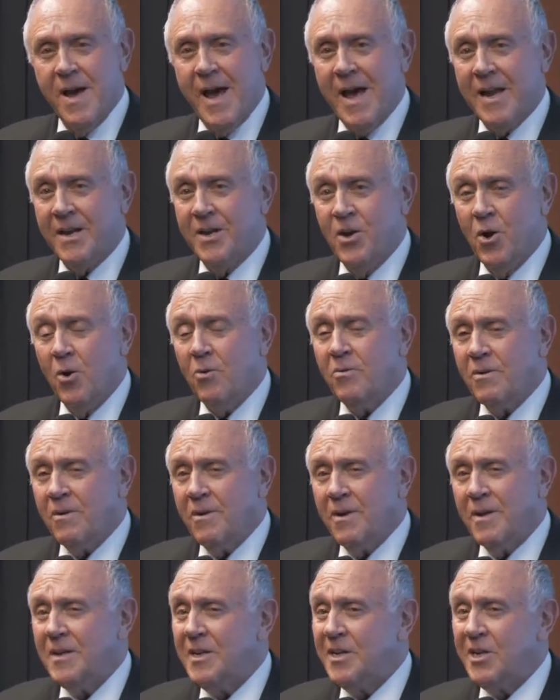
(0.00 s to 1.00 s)
And don't
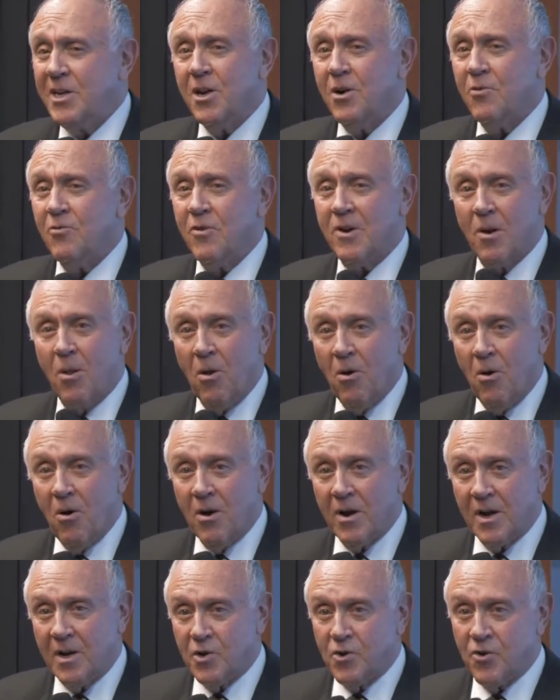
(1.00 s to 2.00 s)
consider it
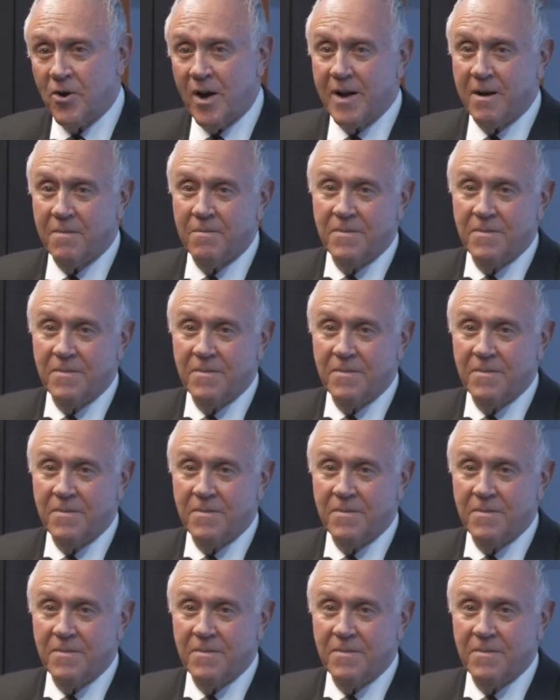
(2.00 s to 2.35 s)
long and try to